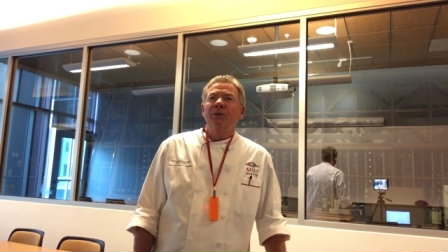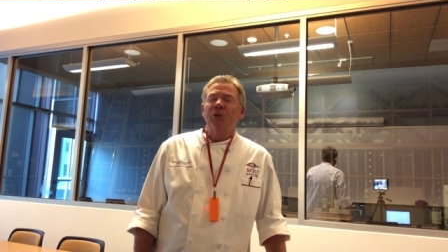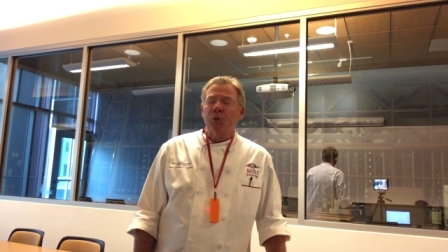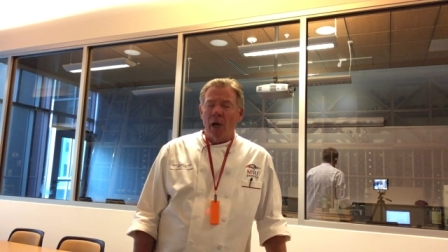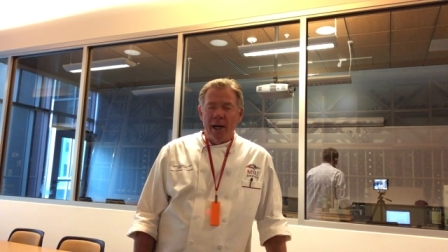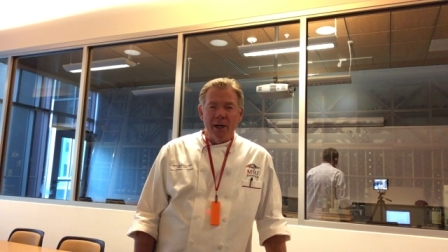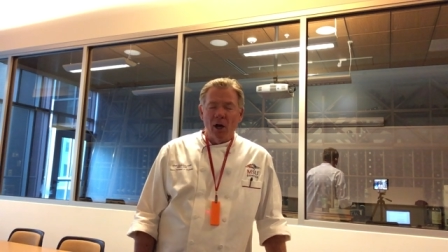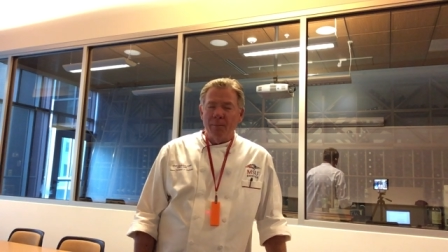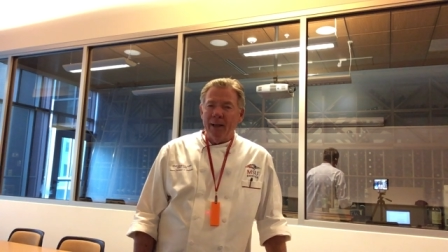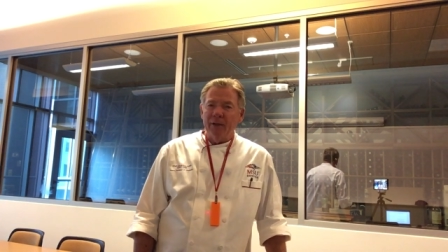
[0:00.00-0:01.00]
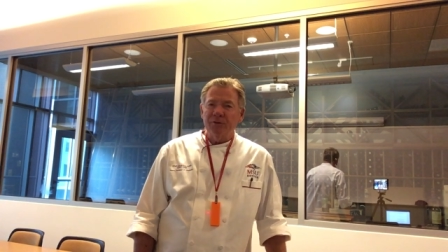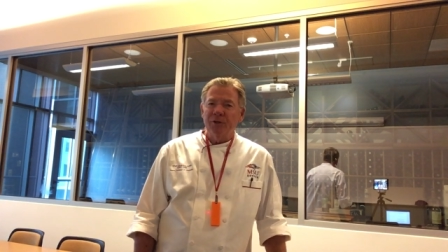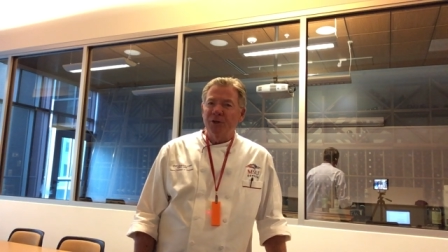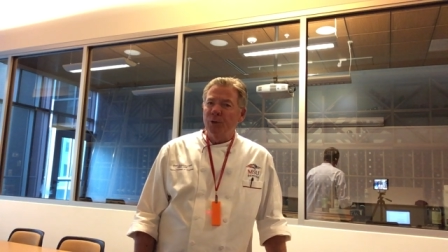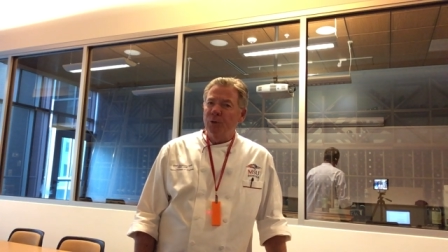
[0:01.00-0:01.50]
trying our best
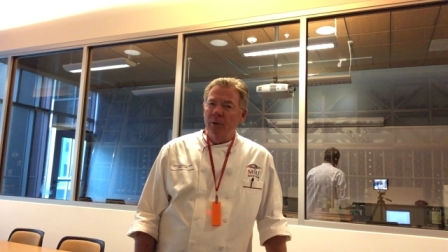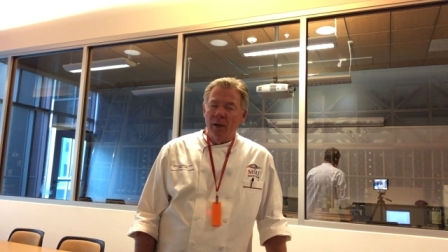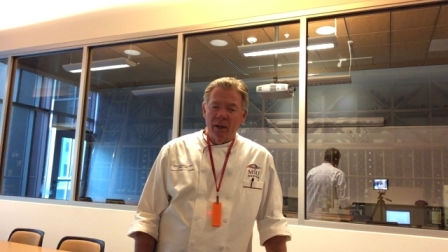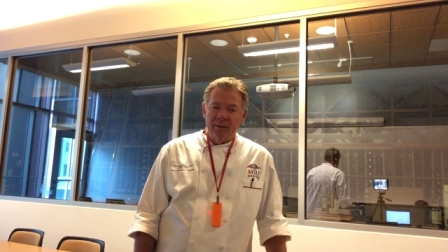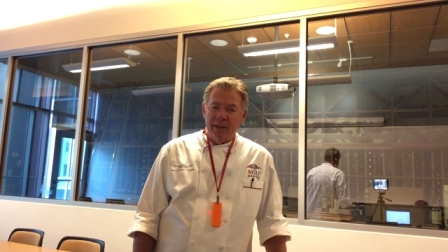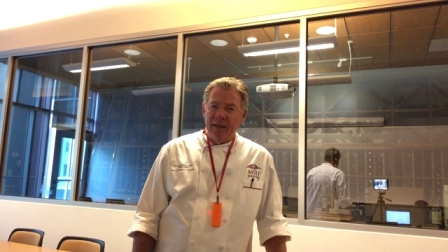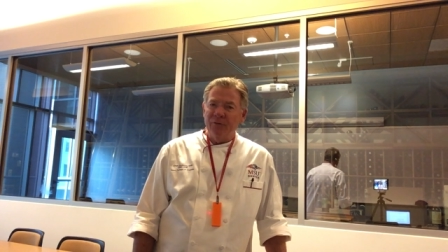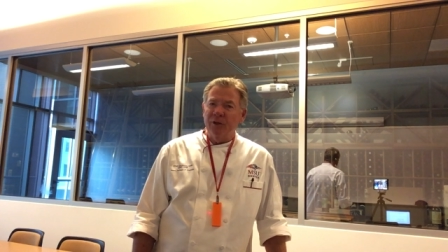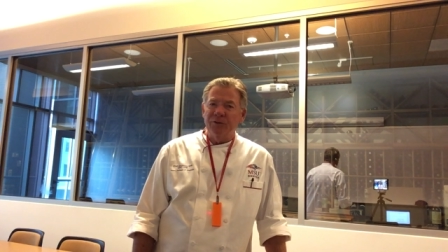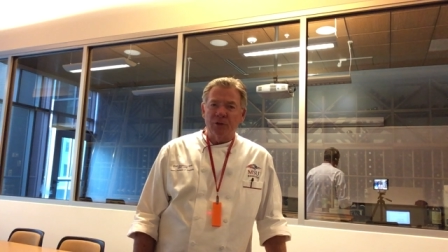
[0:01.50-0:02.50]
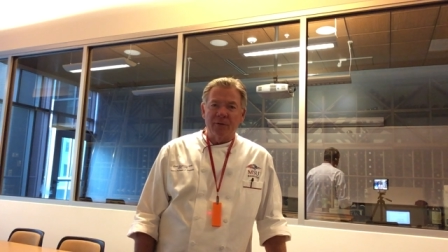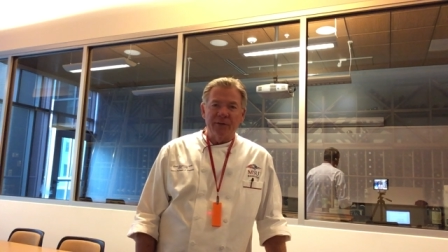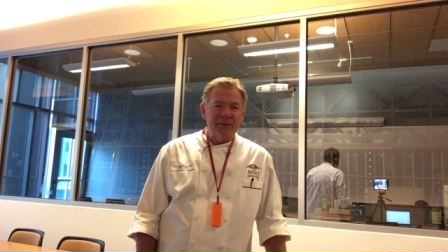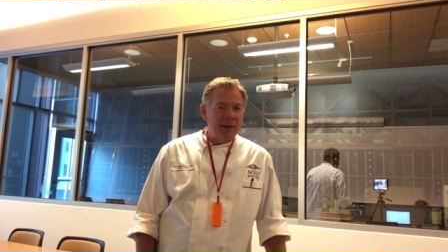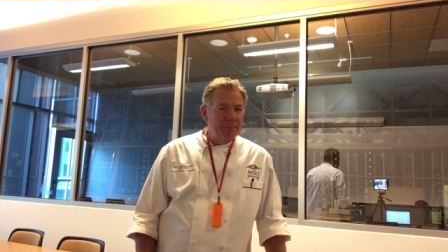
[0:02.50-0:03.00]
to do uh, to give good
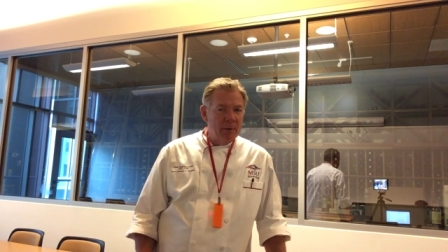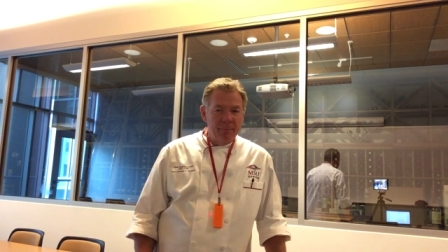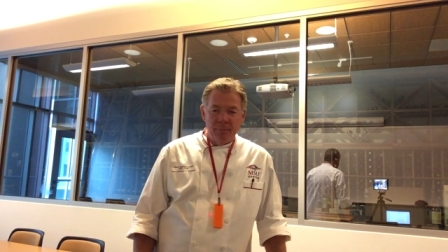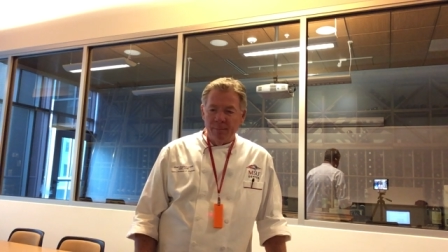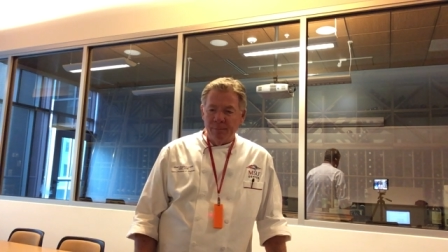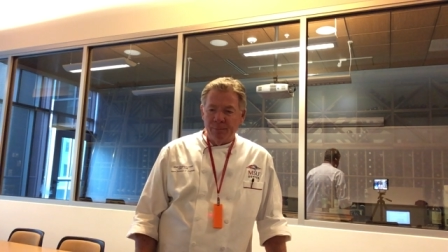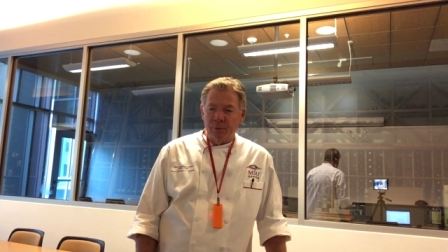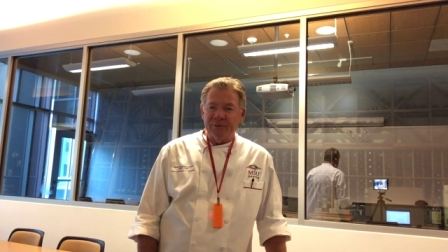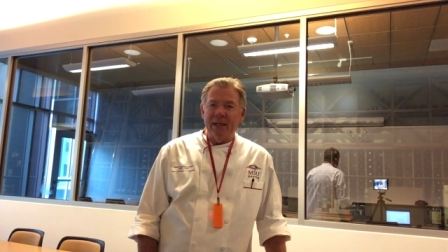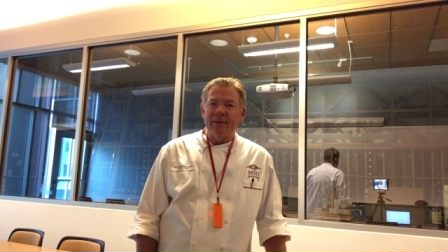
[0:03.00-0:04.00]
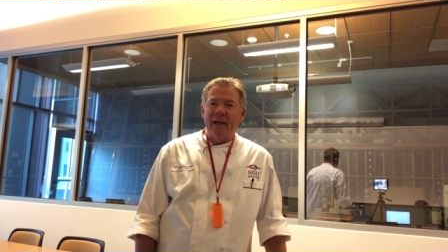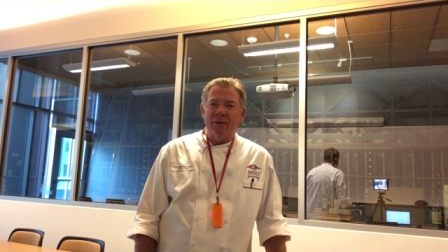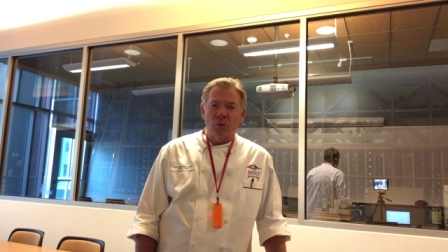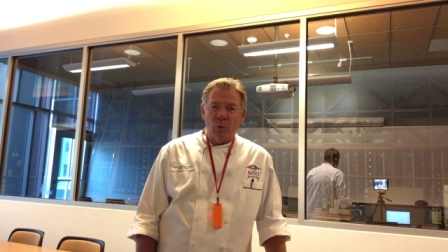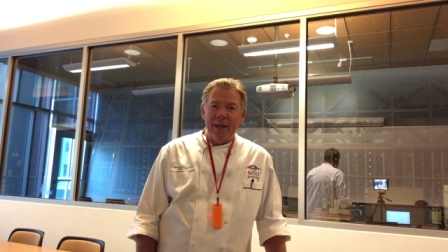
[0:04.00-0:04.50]
service and, and, present
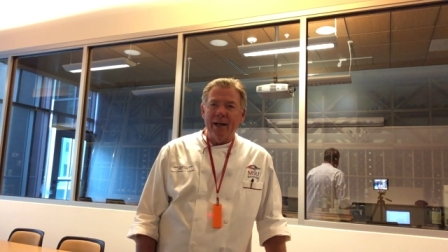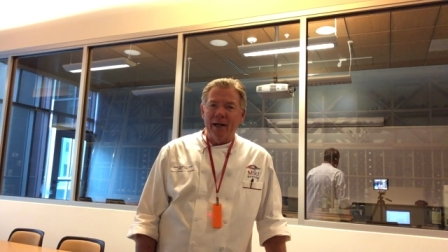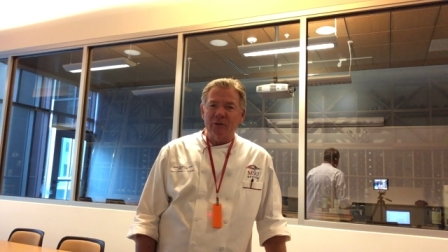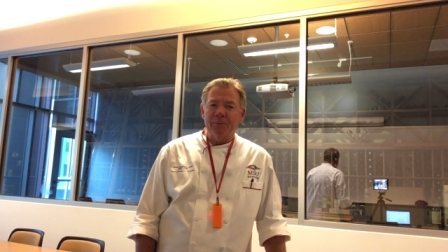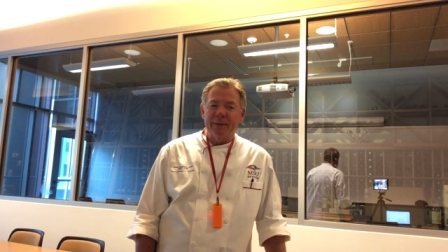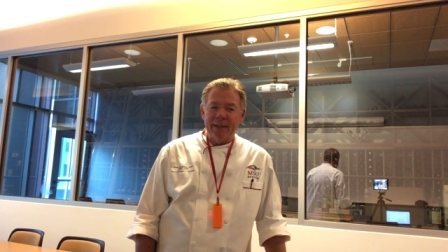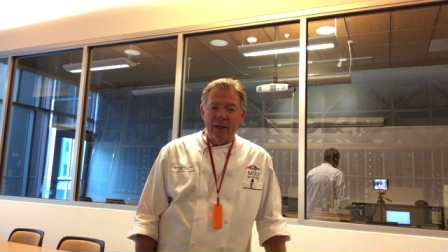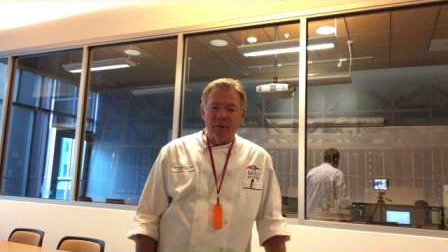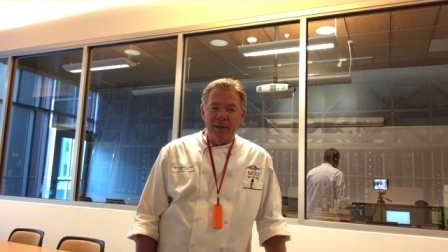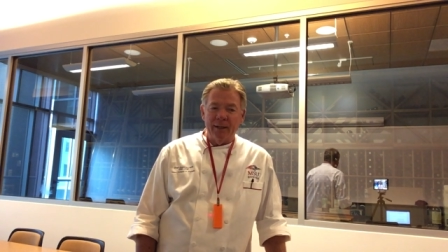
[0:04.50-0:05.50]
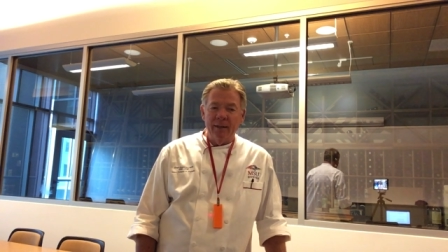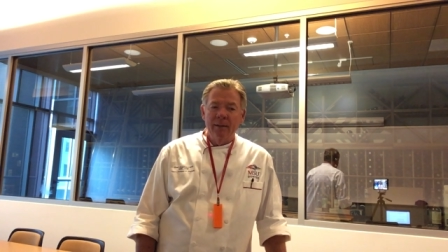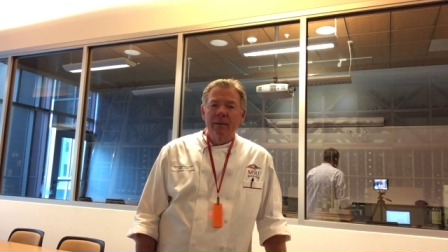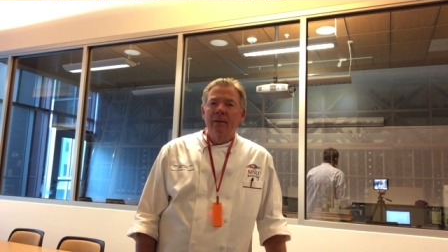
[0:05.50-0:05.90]
that great hospitality,